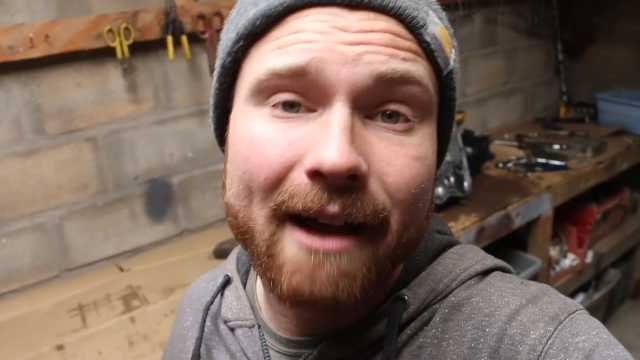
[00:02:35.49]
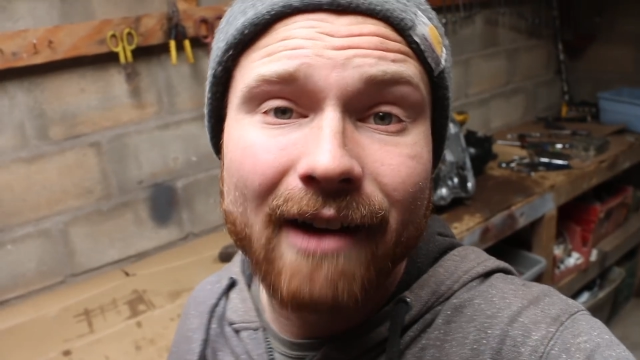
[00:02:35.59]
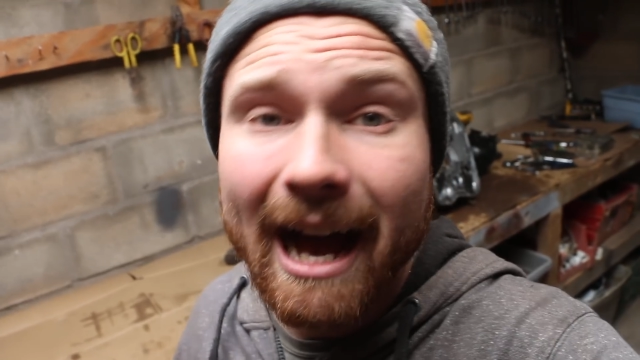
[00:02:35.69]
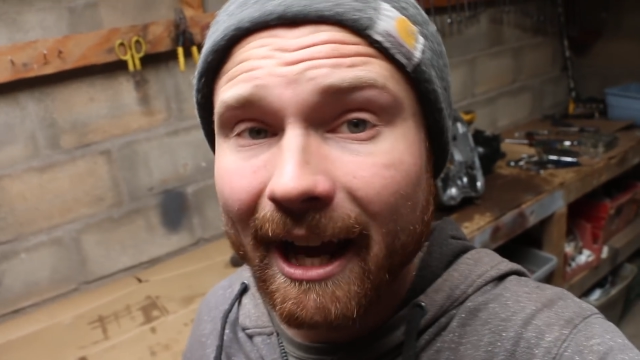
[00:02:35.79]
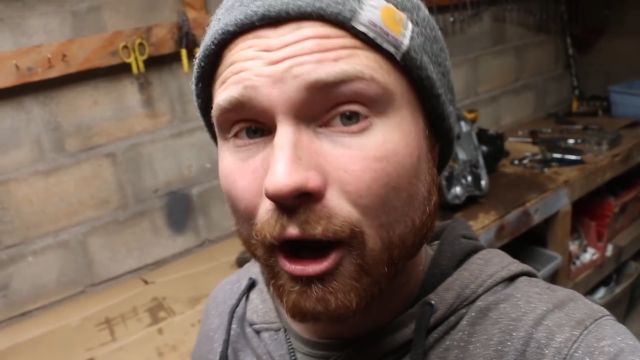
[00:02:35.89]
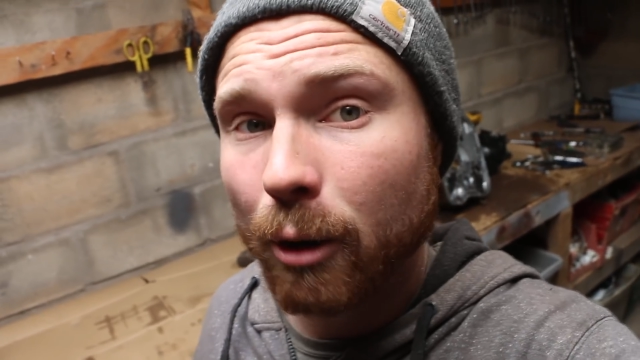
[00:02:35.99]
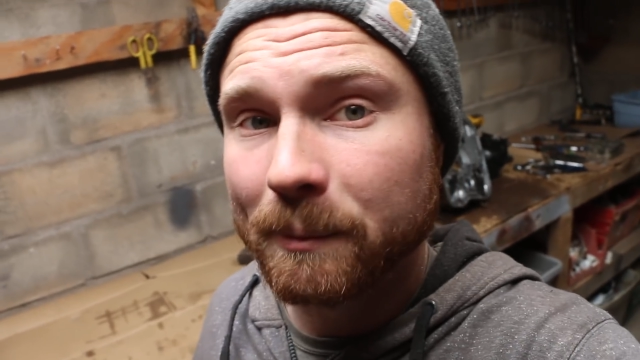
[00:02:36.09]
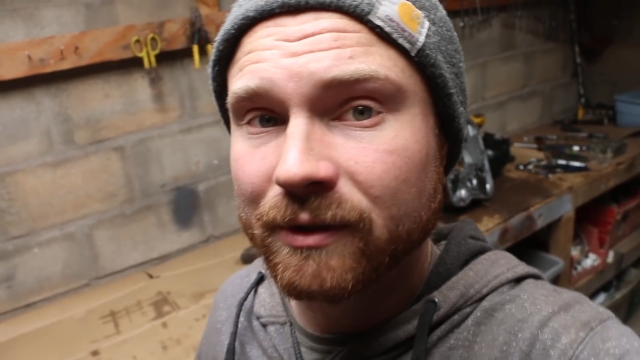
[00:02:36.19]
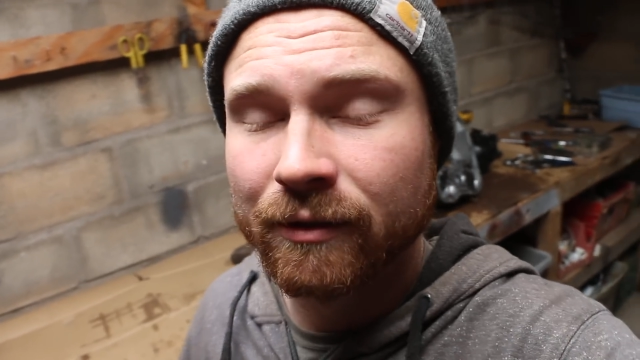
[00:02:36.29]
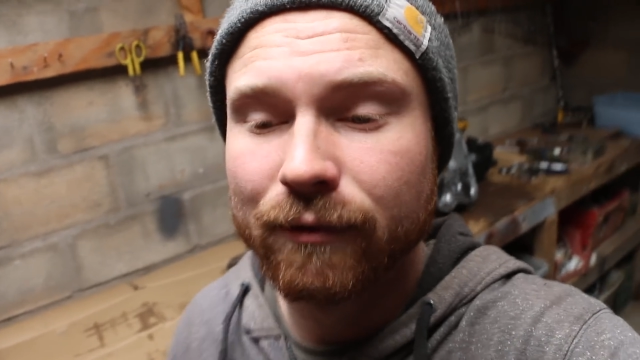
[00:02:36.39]
I have high
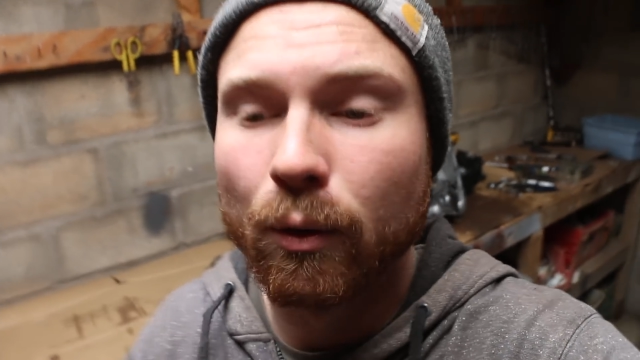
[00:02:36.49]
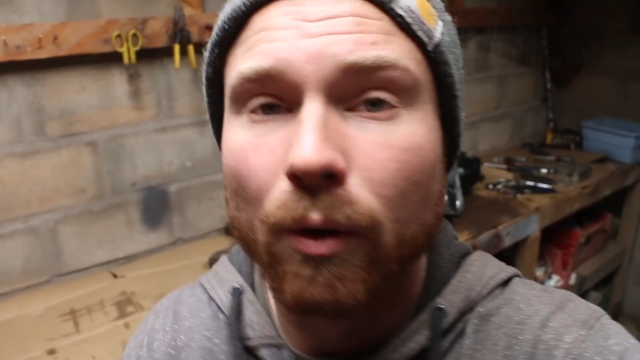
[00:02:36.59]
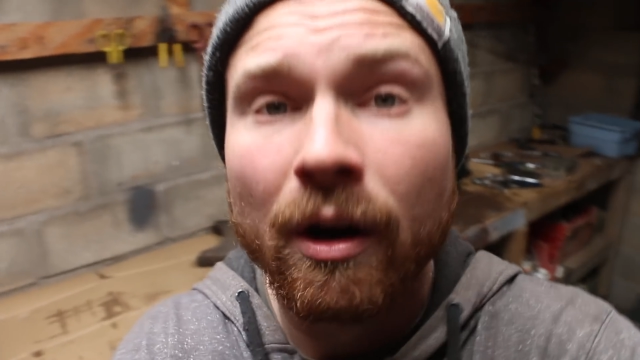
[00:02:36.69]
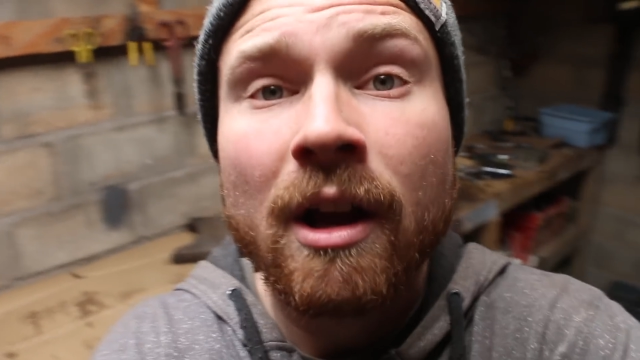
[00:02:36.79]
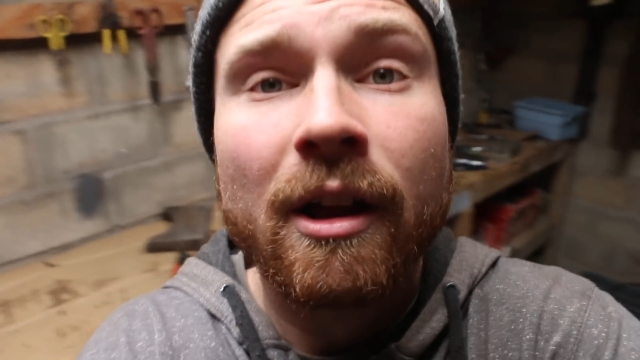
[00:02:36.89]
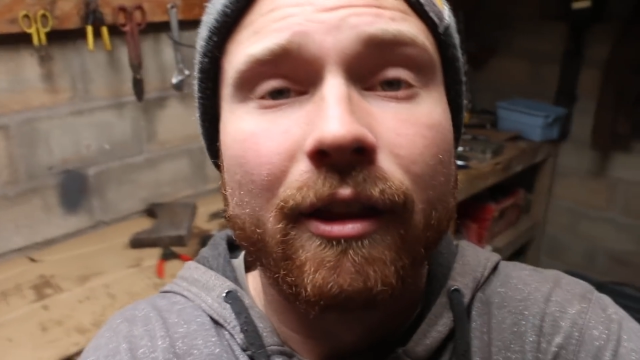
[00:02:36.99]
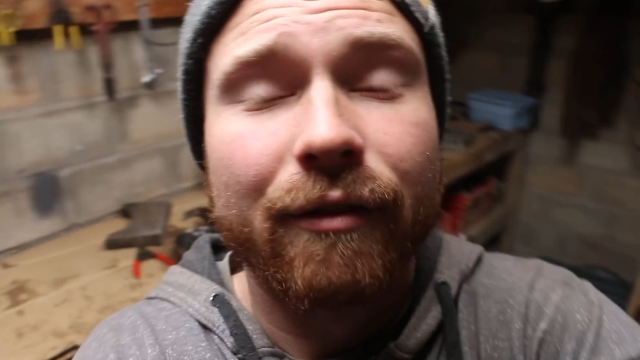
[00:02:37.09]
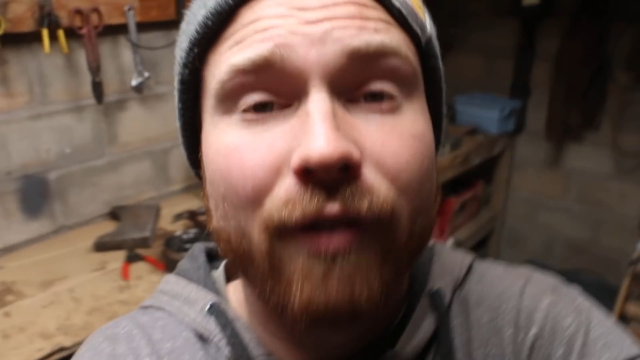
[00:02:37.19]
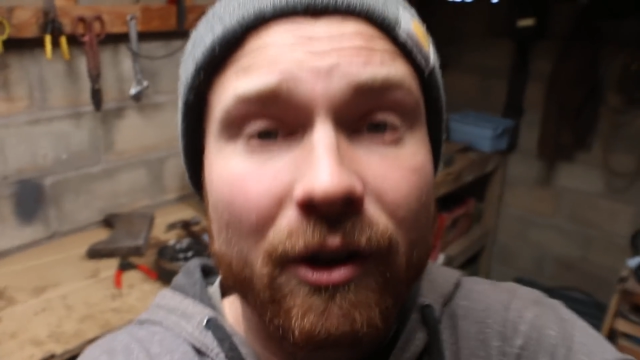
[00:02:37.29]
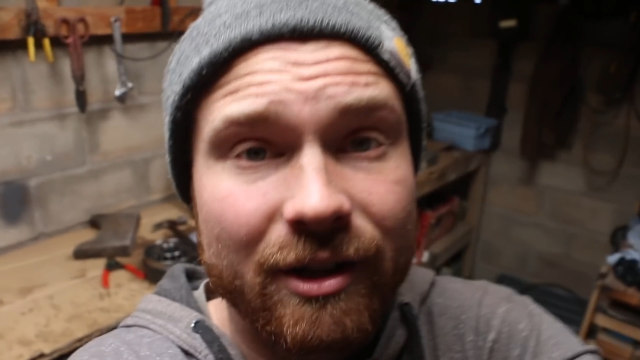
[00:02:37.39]
hopes for the
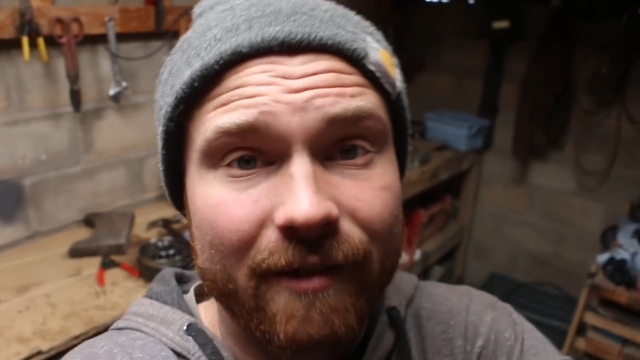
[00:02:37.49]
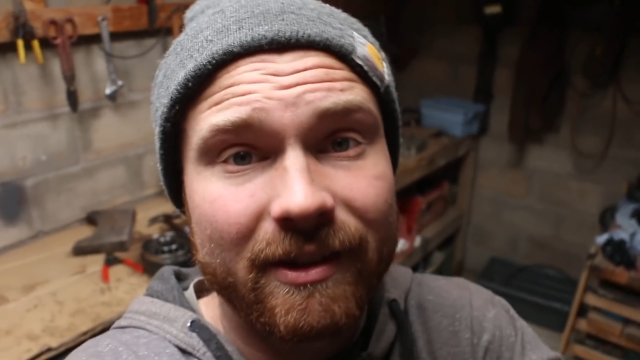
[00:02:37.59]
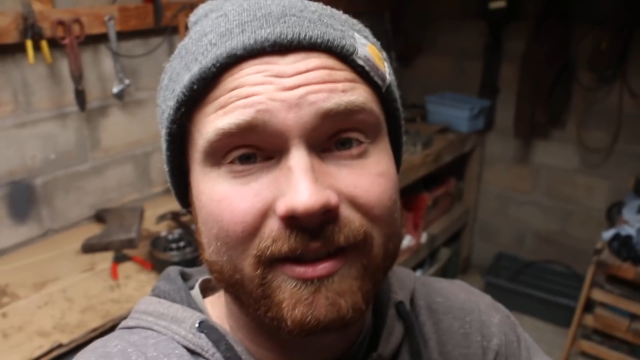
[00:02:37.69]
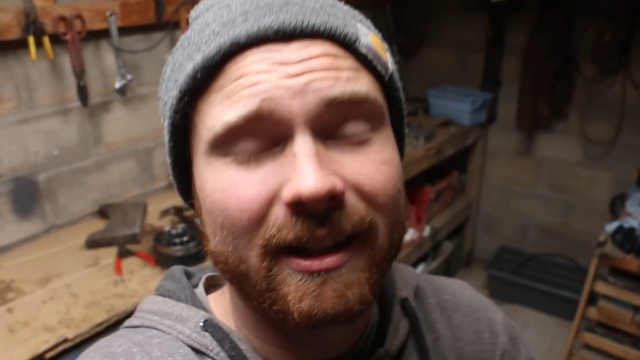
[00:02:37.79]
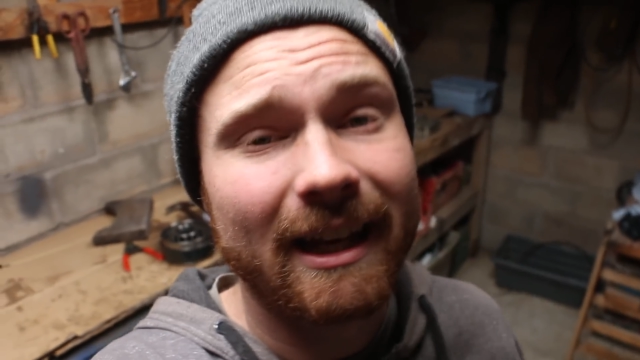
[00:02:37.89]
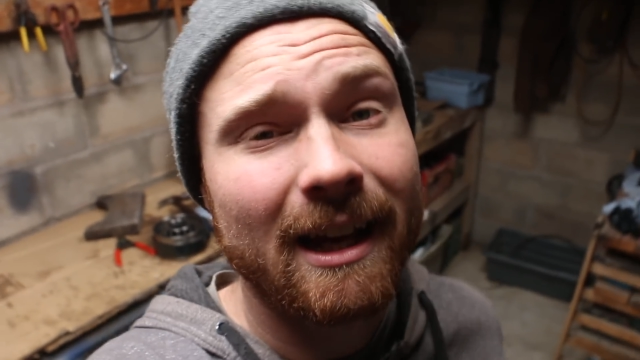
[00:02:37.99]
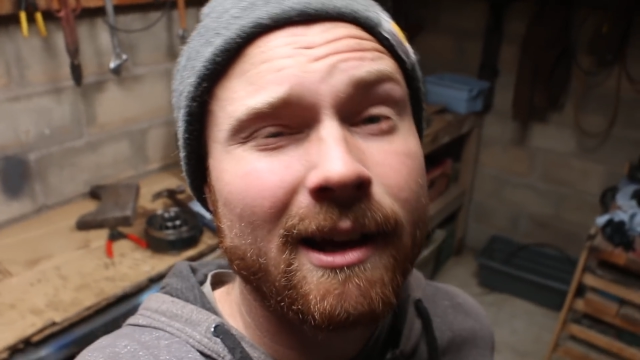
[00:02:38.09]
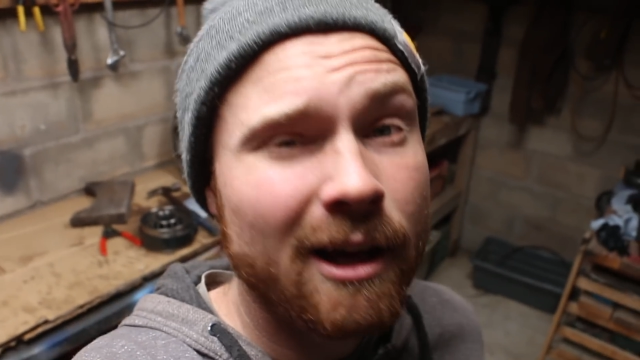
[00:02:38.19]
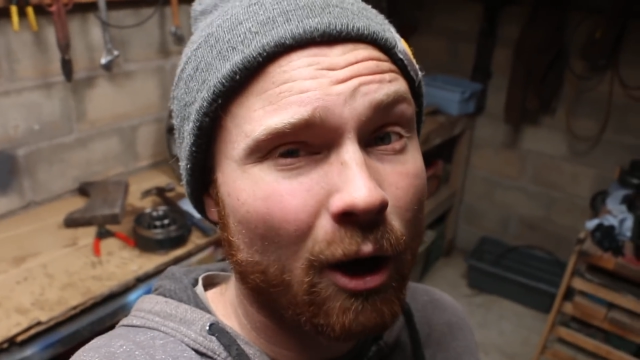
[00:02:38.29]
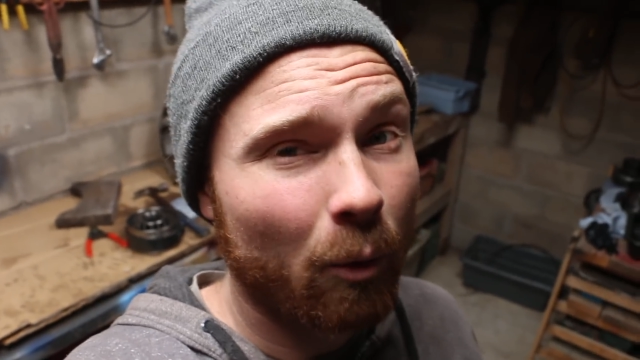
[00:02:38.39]
function of this thing
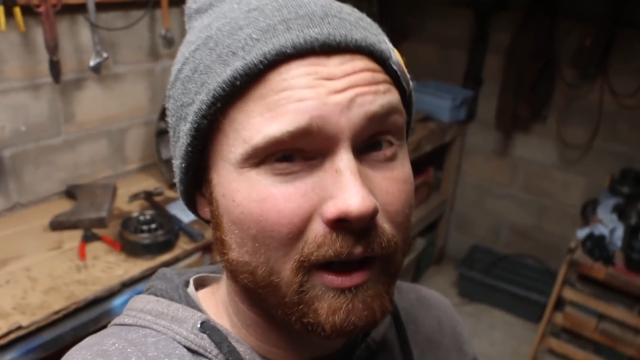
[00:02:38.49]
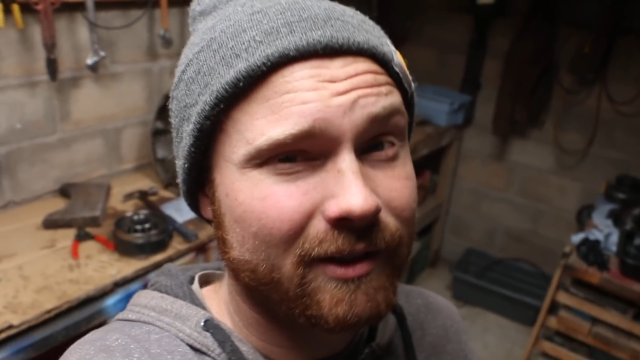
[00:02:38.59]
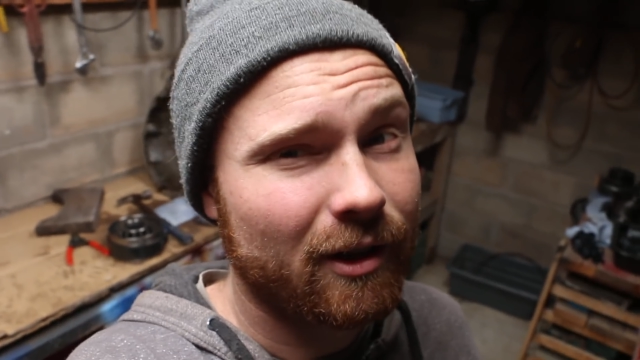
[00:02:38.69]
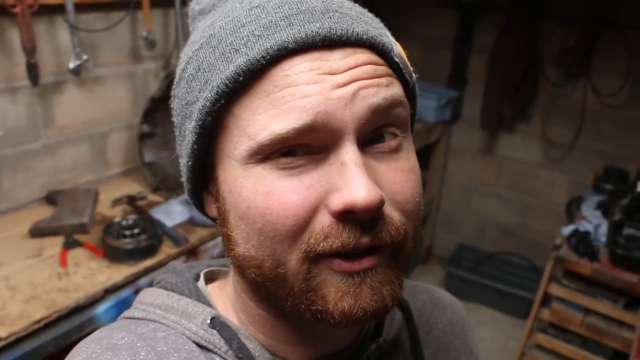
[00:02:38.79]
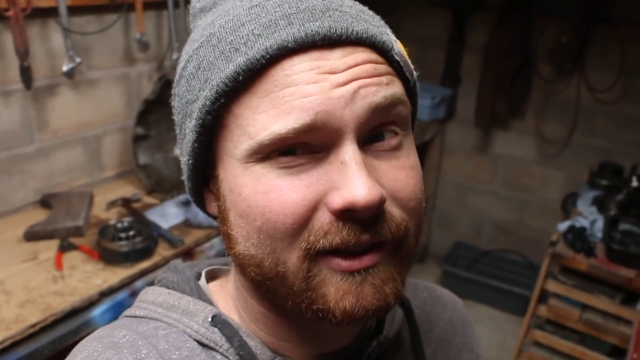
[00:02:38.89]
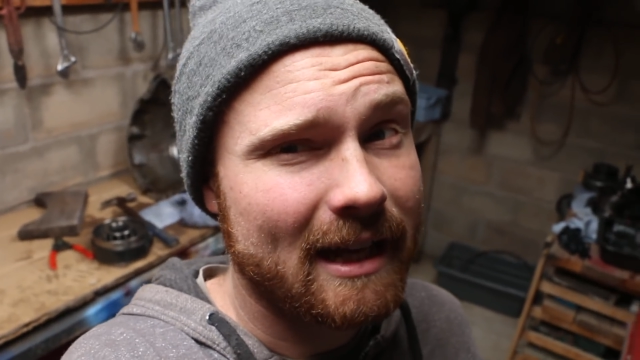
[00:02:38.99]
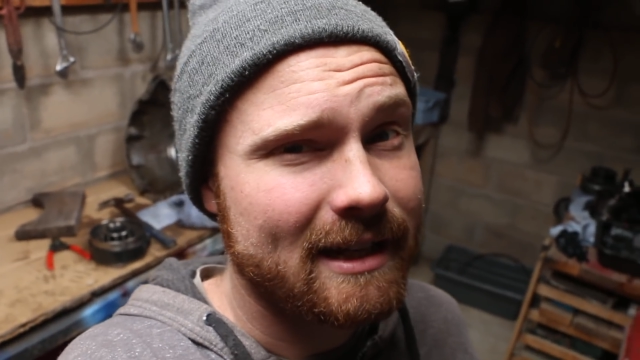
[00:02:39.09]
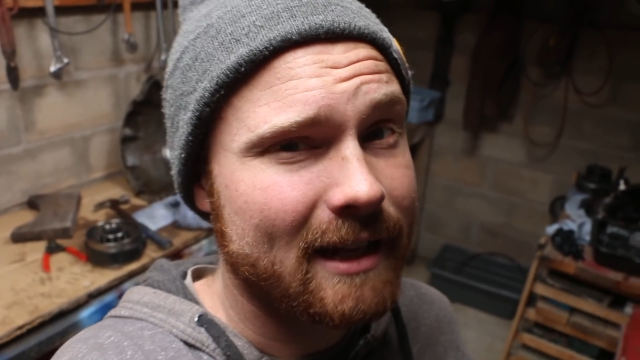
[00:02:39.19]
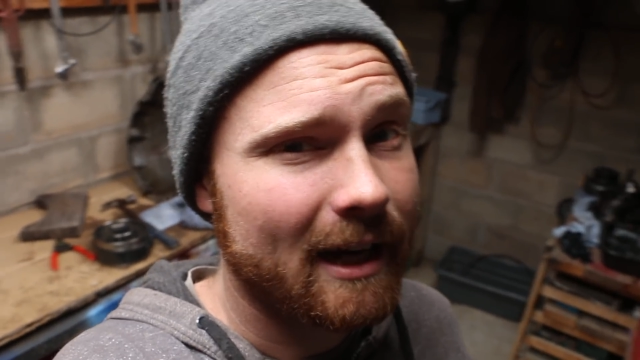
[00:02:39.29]
when it's all said and